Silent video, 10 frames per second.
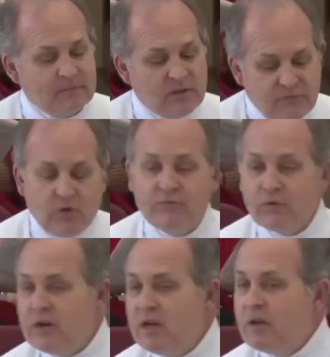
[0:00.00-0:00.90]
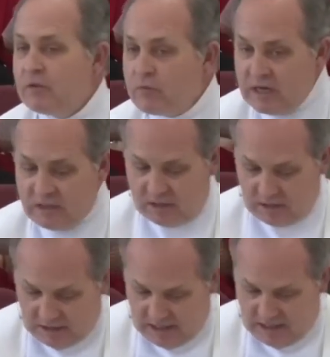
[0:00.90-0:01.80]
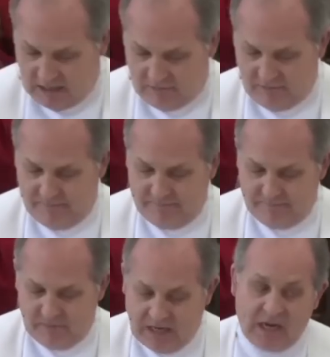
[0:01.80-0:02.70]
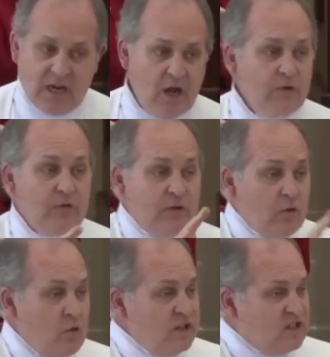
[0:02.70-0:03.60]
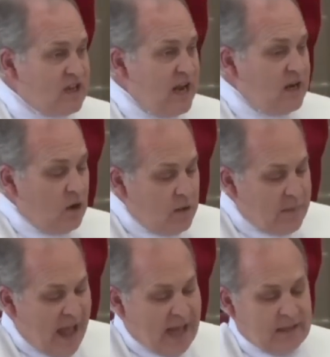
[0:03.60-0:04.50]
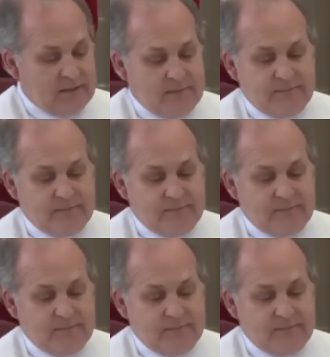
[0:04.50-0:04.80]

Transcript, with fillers: To vote for any other reason to leave, any other than the one stated on the ballot,